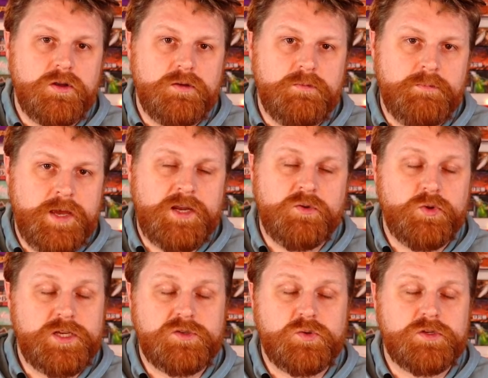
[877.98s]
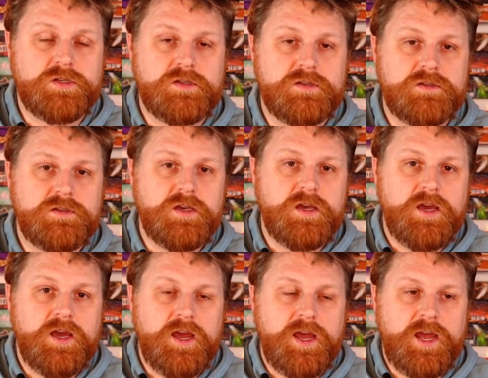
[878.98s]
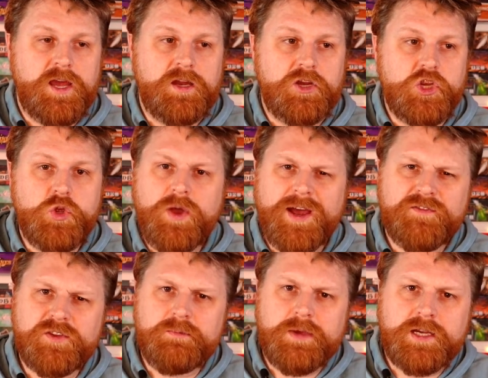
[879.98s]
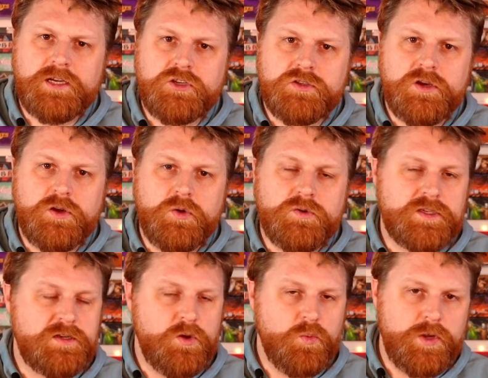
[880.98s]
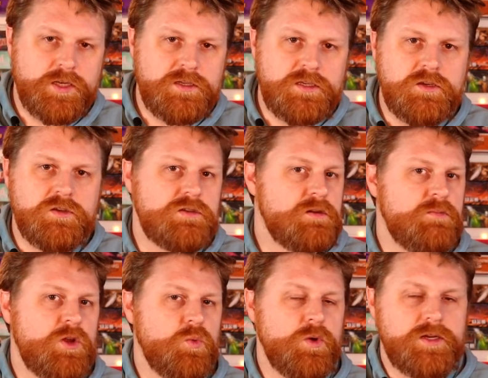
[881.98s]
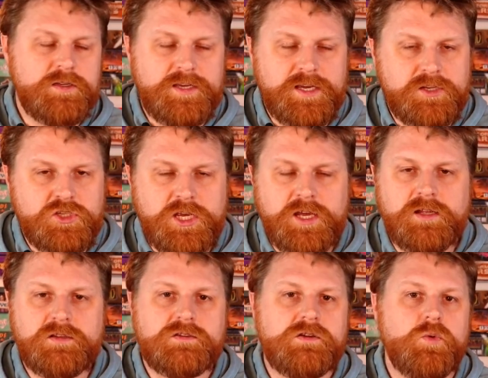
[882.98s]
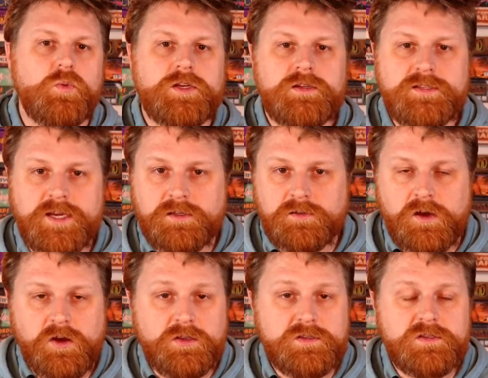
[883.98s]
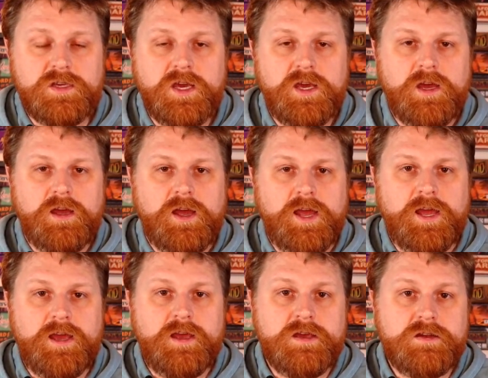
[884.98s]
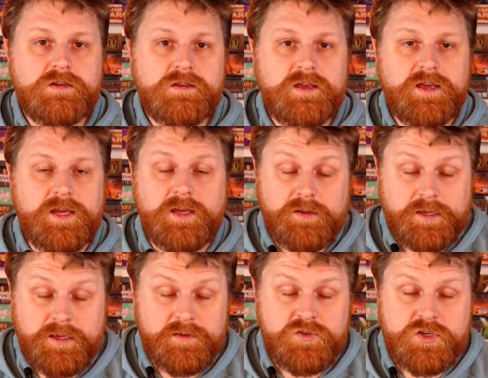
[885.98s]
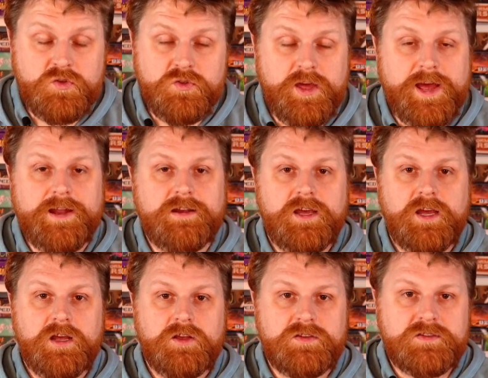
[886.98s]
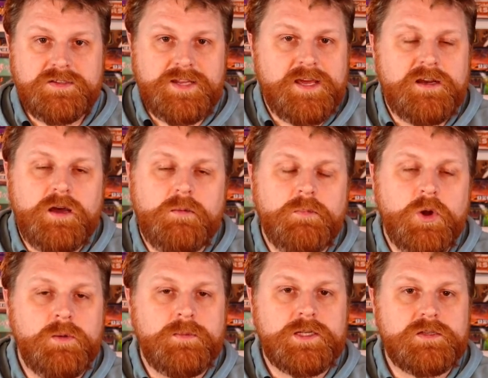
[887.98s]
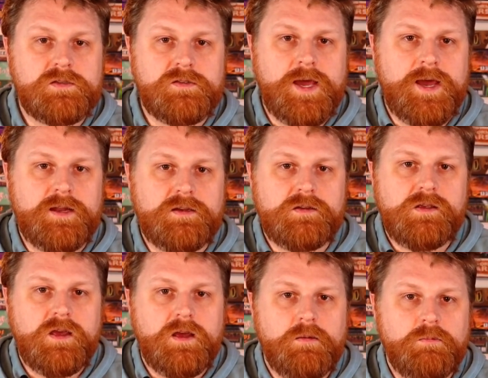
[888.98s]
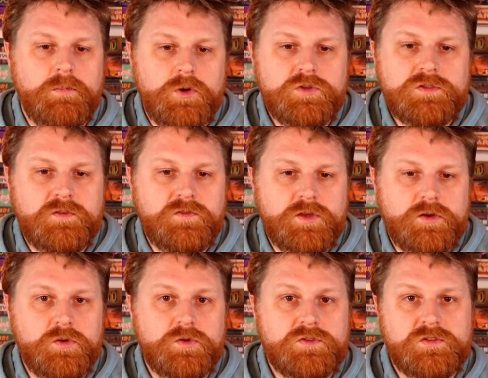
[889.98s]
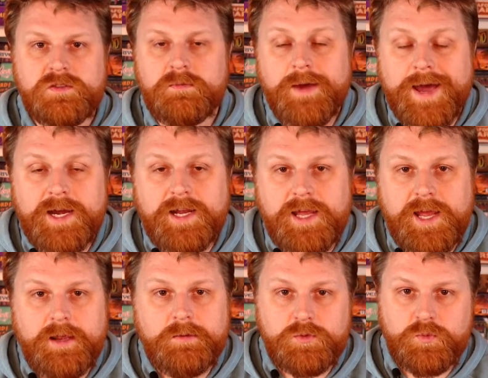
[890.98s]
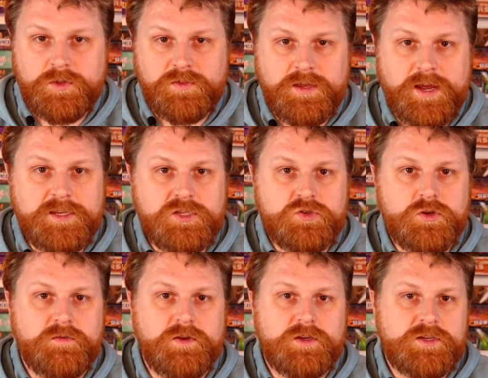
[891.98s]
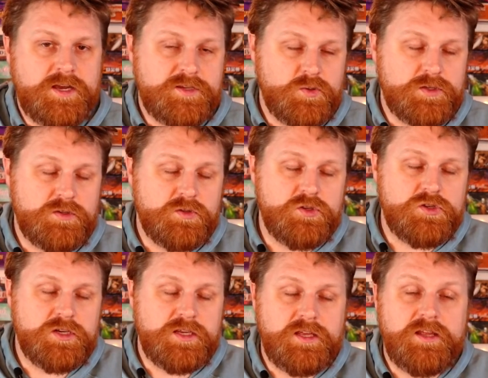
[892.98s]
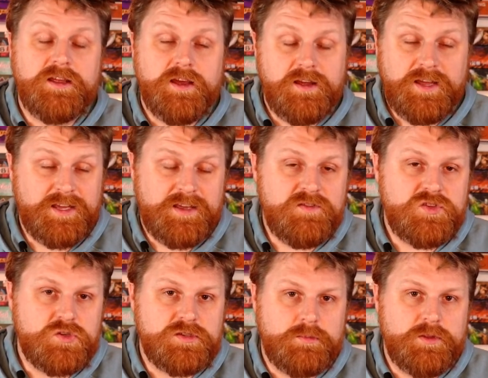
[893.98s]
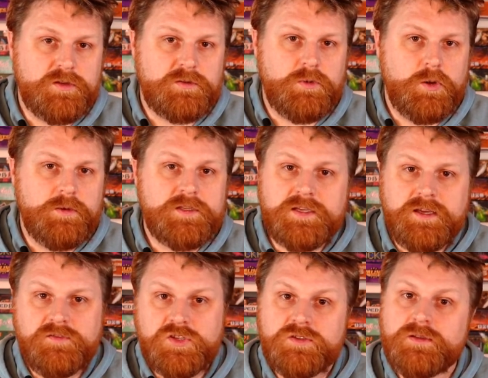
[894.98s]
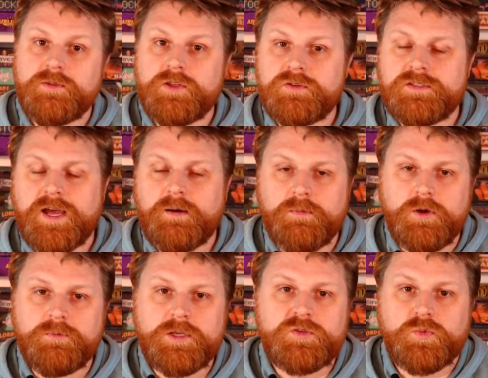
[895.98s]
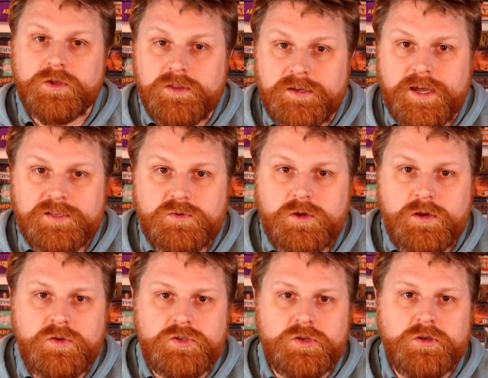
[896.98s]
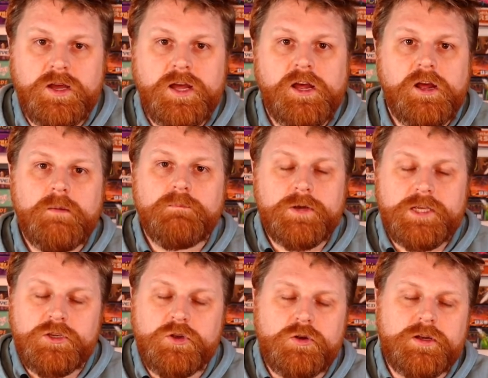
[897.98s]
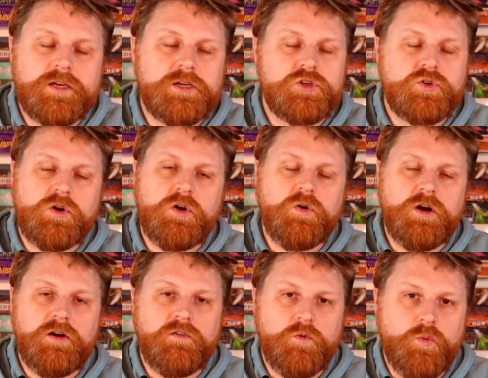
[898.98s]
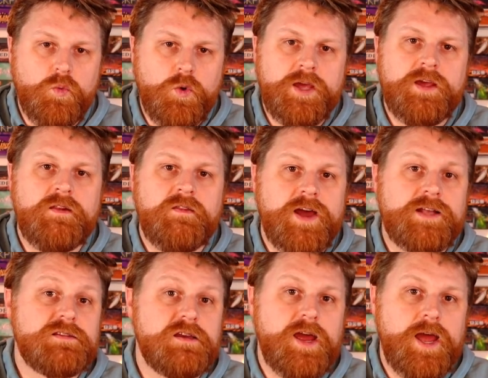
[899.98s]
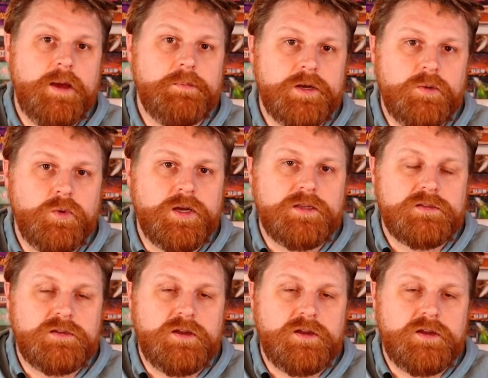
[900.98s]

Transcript: main resources. And you have to manage those and know when to use them, know when to take a chance, know when to take a loss. And it gives you that stand-up moments that most of those thematic games with dice-driven, dice resolution, it gives you some of those moments. It gives you some of those down moments where the dice will hose you, but you're in control of when that's going to happen and when it's